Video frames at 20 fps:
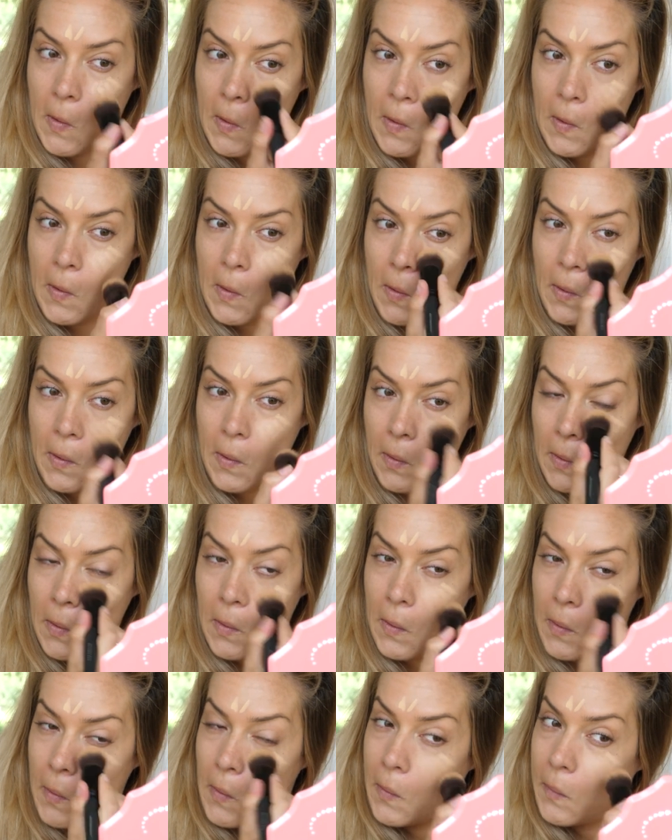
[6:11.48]

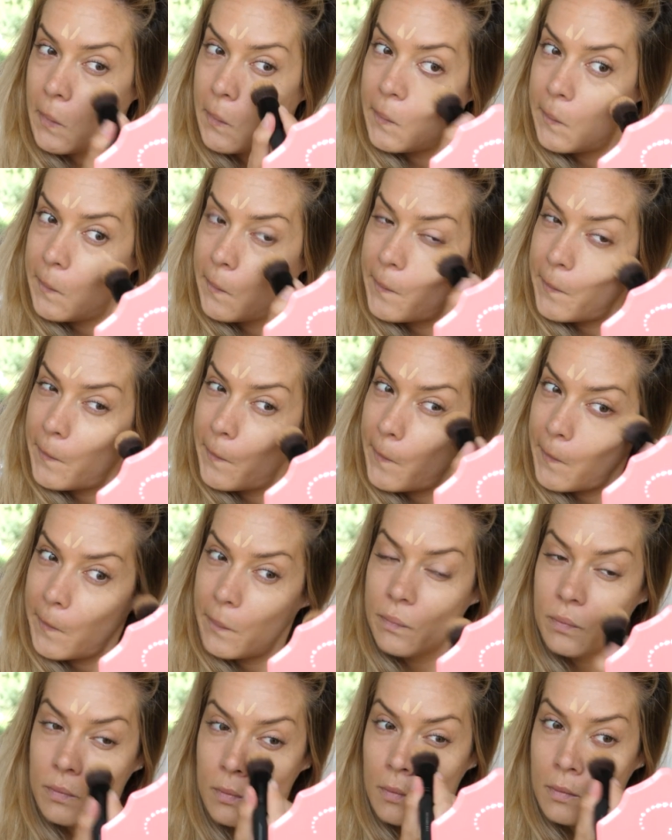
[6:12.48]

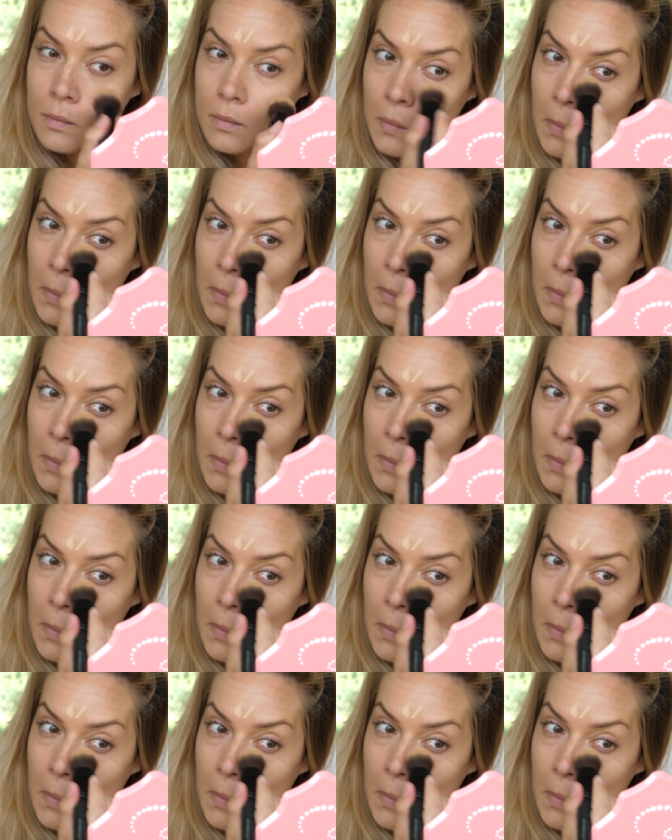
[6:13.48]
(no one is talking)